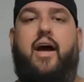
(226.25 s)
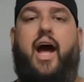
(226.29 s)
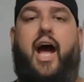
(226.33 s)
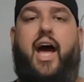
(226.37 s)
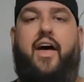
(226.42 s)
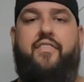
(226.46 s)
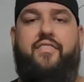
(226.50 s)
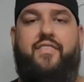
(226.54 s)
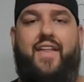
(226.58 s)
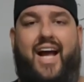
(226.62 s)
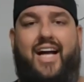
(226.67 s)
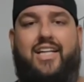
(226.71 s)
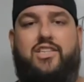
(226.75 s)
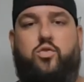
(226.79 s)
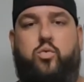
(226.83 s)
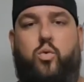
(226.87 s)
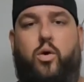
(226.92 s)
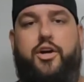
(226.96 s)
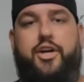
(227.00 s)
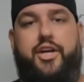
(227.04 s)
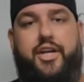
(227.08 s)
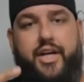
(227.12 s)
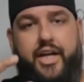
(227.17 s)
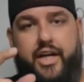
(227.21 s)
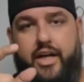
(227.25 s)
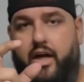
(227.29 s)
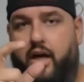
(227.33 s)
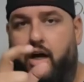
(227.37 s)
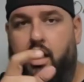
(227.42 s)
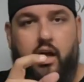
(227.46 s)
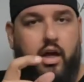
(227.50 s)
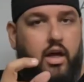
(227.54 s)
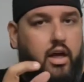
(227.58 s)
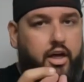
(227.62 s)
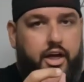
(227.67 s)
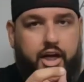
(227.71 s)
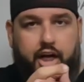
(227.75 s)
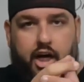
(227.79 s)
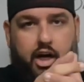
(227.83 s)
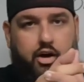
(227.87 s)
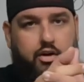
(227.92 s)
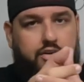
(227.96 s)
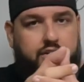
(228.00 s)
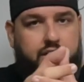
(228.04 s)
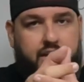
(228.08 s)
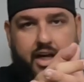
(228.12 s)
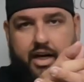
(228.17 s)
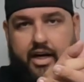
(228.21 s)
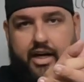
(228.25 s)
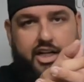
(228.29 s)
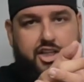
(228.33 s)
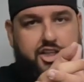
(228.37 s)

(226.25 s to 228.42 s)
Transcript: and that's where you need to, you know, then